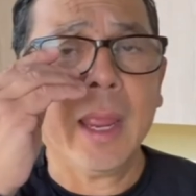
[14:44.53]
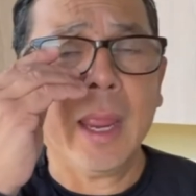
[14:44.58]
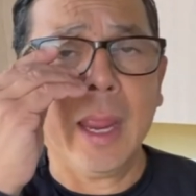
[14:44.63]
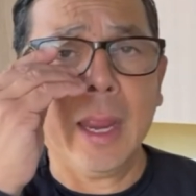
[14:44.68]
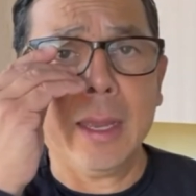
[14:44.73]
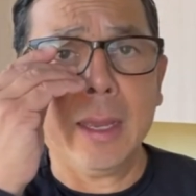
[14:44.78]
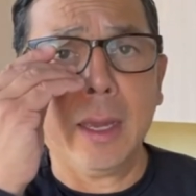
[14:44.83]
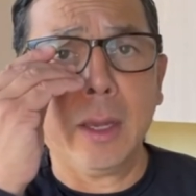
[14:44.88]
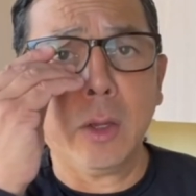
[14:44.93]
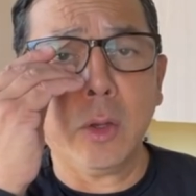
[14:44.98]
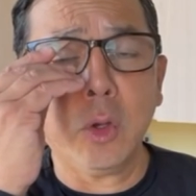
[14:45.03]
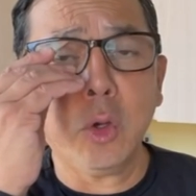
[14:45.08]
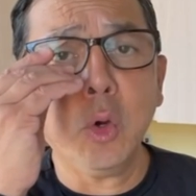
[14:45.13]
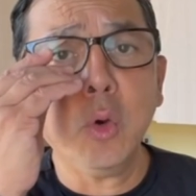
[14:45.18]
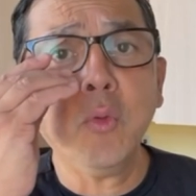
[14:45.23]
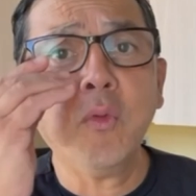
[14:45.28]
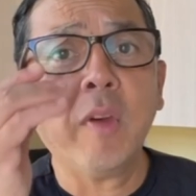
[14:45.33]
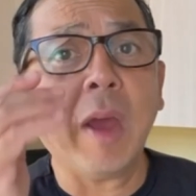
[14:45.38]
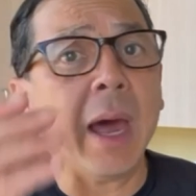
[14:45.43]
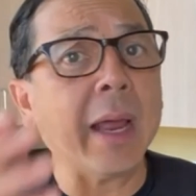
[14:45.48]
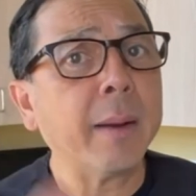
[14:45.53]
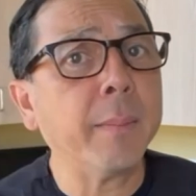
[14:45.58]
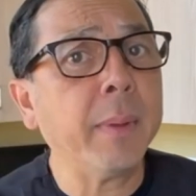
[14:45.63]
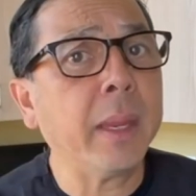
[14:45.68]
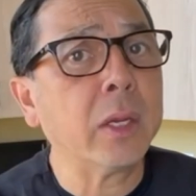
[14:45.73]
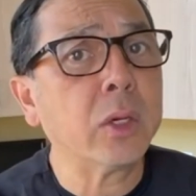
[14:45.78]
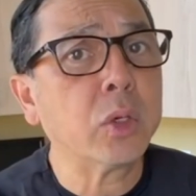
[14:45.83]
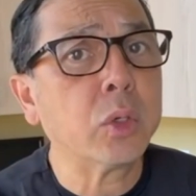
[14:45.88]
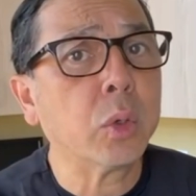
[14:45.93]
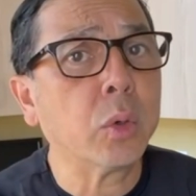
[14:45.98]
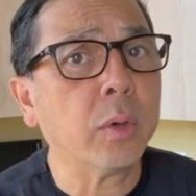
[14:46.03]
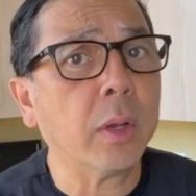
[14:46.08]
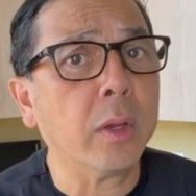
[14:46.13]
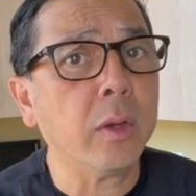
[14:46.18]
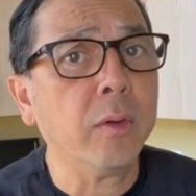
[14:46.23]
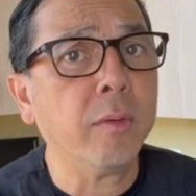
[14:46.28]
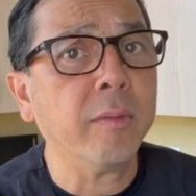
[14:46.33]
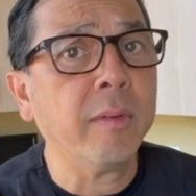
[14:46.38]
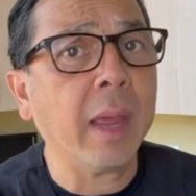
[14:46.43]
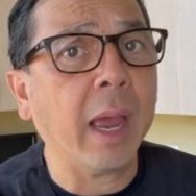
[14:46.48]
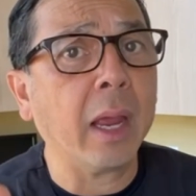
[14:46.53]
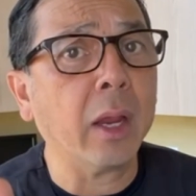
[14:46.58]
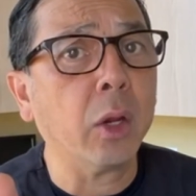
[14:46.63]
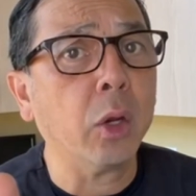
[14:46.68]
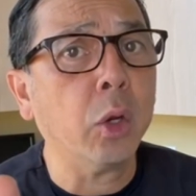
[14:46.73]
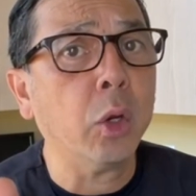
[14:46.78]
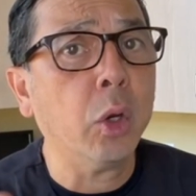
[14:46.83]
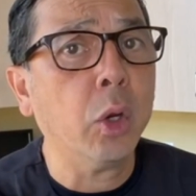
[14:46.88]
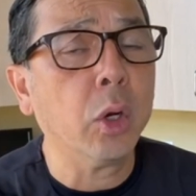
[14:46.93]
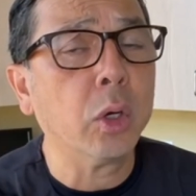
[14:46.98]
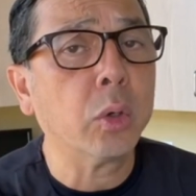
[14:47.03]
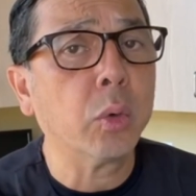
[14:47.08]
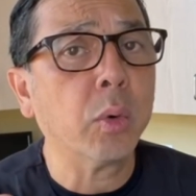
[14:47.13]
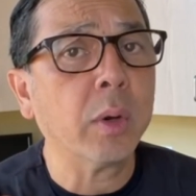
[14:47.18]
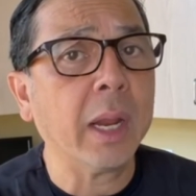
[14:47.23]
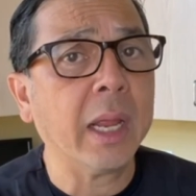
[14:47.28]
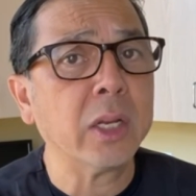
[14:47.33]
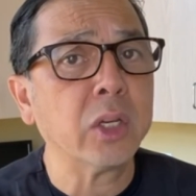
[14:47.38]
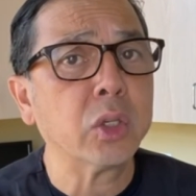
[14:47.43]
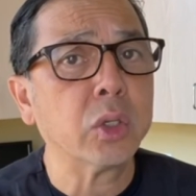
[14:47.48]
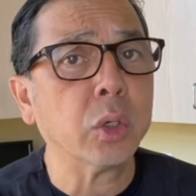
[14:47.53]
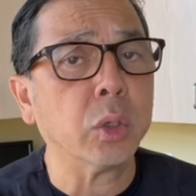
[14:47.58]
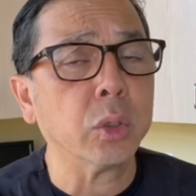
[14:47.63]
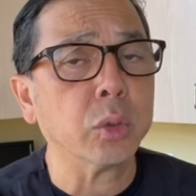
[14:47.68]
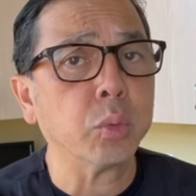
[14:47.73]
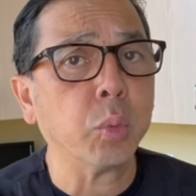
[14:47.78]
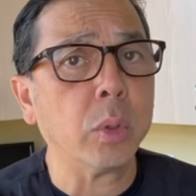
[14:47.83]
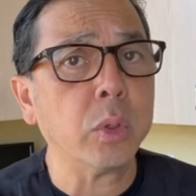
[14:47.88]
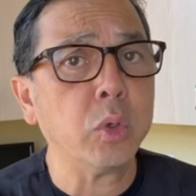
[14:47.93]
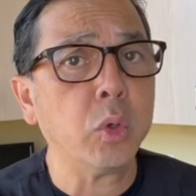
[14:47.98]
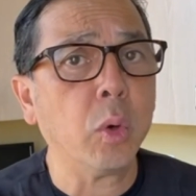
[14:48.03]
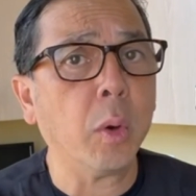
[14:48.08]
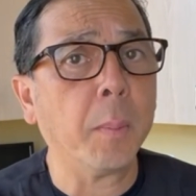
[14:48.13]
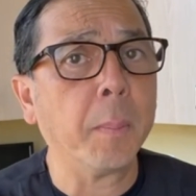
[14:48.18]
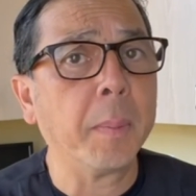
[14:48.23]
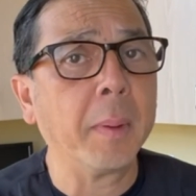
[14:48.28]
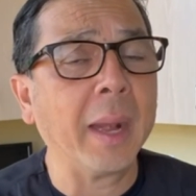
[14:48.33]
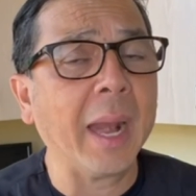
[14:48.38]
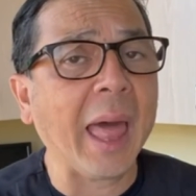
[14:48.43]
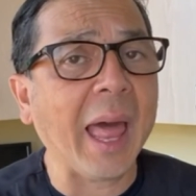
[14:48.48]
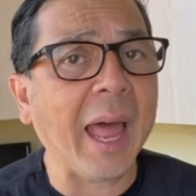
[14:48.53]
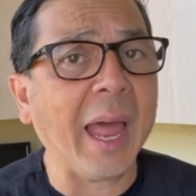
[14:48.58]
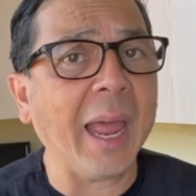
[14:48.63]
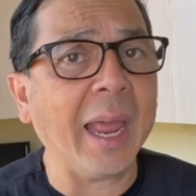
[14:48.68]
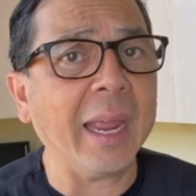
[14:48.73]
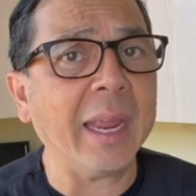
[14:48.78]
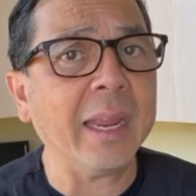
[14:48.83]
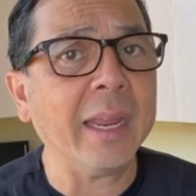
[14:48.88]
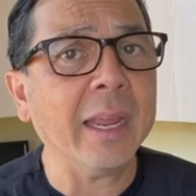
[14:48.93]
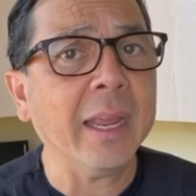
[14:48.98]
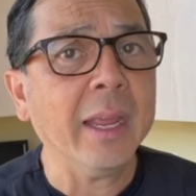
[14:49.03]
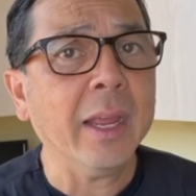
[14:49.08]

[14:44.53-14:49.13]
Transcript: and then you've got to make sure that you've got good credentials when you apply.